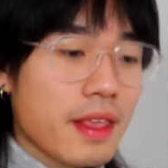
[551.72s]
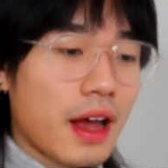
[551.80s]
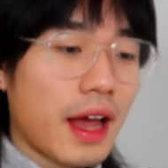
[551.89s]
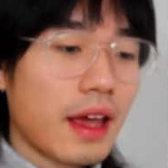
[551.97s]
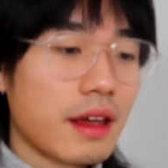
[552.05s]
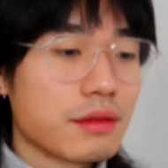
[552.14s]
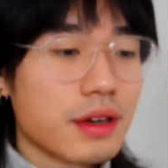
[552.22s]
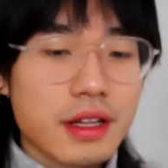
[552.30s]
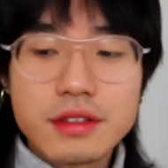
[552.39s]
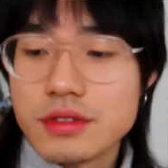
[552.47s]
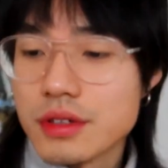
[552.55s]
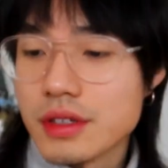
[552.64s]
I
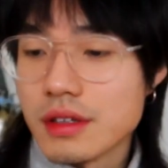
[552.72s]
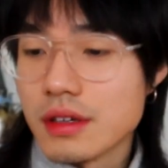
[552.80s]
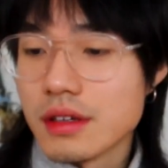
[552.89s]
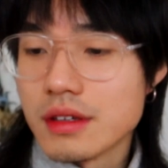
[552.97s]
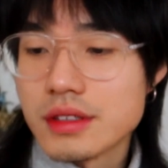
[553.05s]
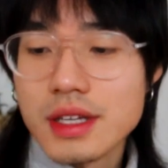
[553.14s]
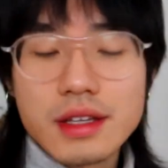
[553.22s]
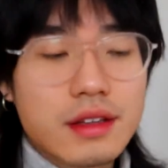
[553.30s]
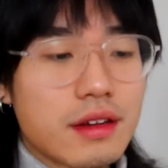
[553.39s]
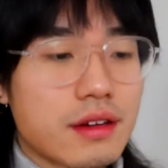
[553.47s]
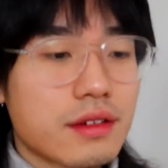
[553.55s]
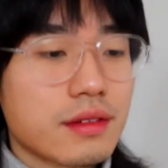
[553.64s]
really enjoyed the study
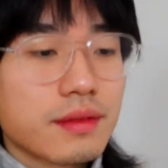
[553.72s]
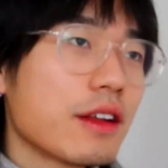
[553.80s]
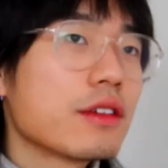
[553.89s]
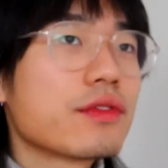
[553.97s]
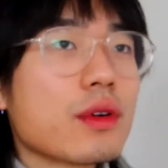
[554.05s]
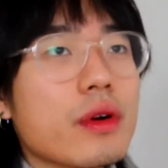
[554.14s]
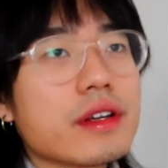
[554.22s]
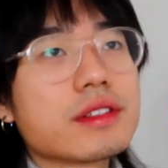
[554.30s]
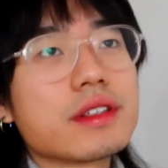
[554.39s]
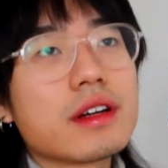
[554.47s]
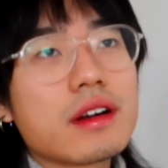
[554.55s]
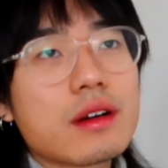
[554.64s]
there. And of course,
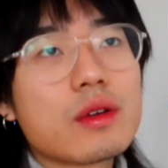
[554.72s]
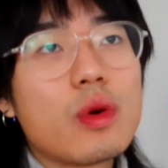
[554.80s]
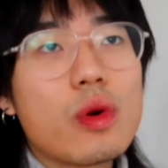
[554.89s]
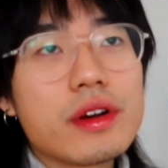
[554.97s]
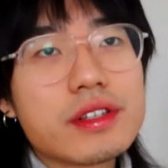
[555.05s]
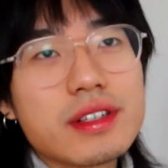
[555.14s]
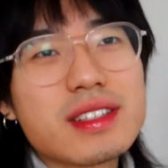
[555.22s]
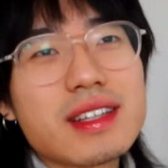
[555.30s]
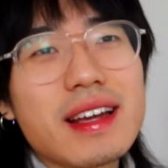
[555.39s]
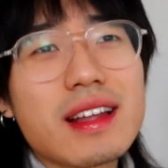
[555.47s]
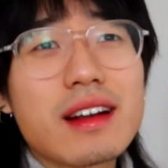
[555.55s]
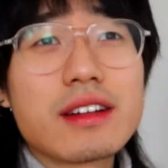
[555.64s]
there are courses
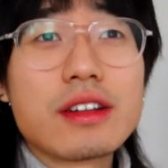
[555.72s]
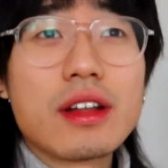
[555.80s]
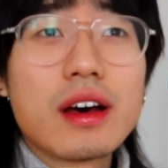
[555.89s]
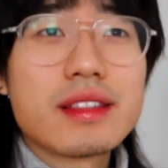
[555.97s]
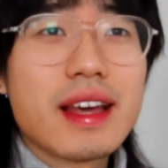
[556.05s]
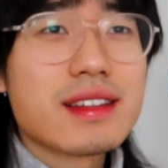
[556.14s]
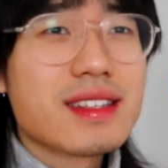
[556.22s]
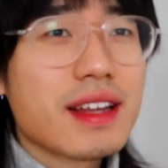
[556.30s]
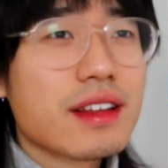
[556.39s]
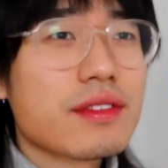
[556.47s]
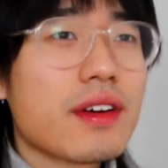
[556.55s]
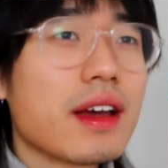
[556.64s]
that are not that
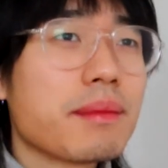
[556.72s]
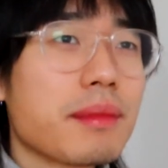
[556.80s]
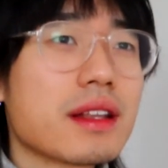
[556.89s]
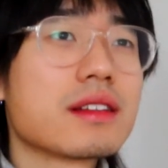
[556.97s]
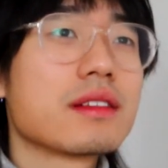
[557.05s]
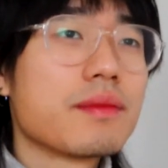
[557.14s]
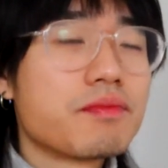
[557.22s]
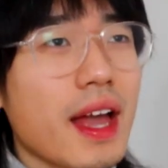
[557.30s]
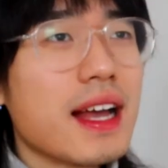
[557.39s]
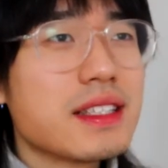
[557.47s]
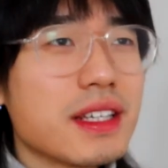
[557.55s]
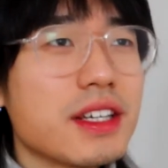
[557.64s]
satisfying, but
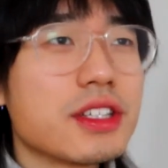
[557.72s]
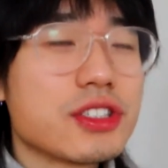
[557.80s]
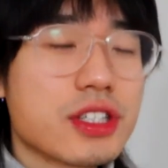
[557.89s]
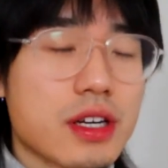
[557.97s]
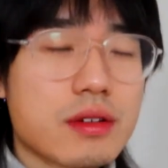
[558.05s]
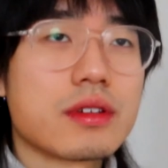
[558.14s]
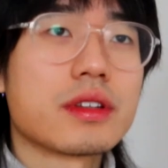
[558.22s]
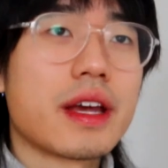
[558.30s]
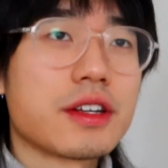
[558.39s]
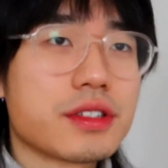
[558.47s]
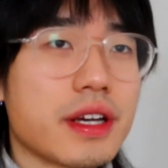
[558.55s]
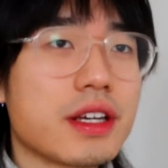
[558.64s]
I think in general, the
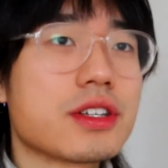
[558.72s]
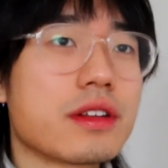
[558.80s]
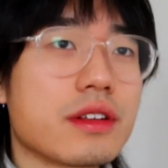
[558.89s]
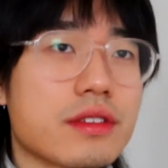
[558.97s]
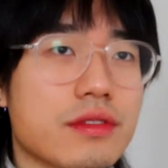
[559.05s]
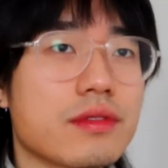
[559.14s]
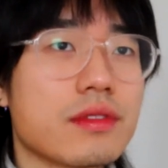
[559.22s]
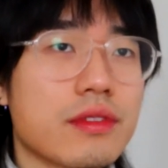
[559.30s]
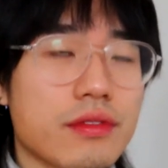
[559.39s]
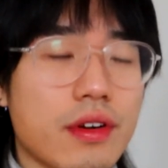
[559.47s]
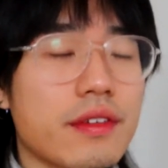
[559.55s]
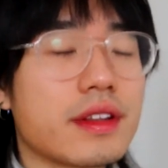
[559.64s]
education is
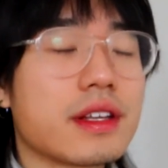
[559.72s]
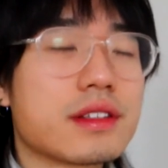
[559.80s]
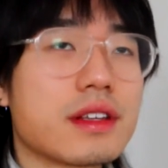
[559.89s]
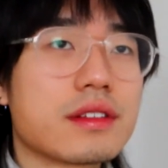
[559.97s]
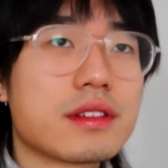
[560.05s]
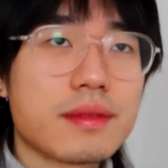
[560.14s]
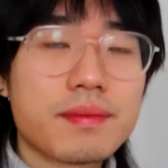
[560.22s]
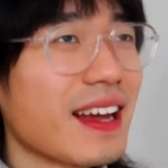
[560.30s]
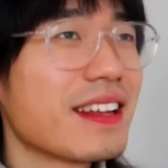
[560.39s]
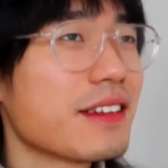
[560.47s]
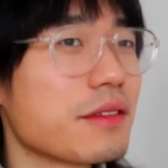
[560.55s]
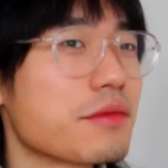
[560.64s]
very decent.
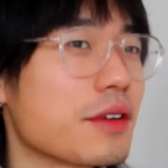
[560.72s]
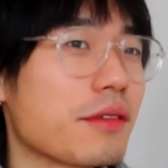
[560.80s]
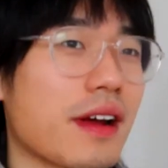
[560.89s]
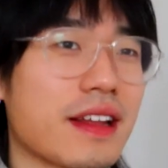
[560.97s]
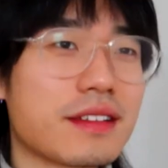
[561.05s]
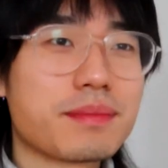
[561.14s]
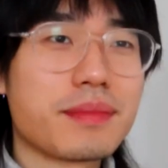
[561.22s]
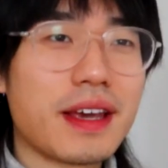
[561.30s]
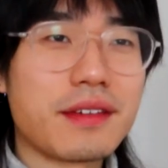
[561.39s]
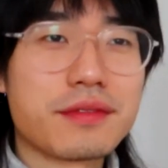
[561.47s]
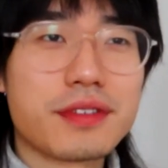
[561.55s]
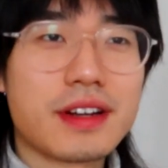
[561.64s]
I didn't regret
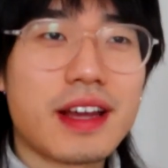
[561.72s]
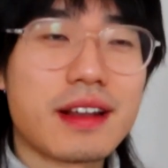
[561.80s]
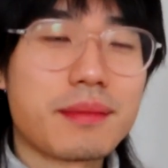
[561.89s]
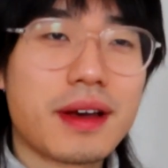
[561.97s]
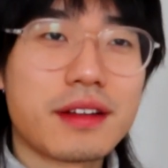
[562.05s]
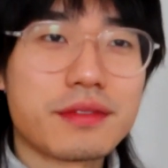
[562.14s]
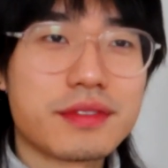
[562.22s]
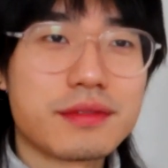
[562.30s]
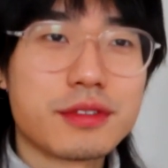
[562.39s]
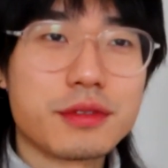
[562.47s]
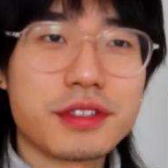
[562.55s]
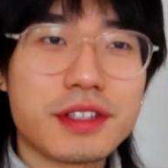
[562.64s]
paying for that amount of
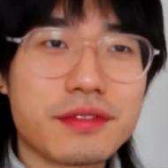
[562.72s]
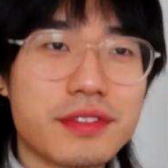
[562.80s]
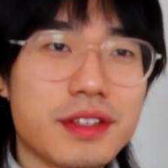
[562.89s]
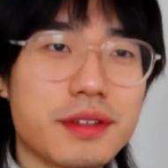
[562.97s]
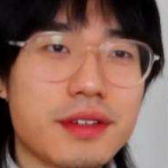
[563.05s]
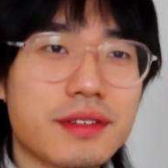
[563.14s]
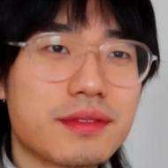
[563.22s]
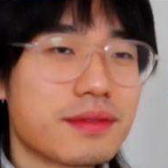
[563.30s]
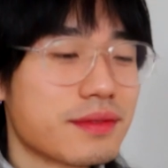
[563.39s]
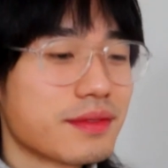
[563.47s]
tuition fee, you know?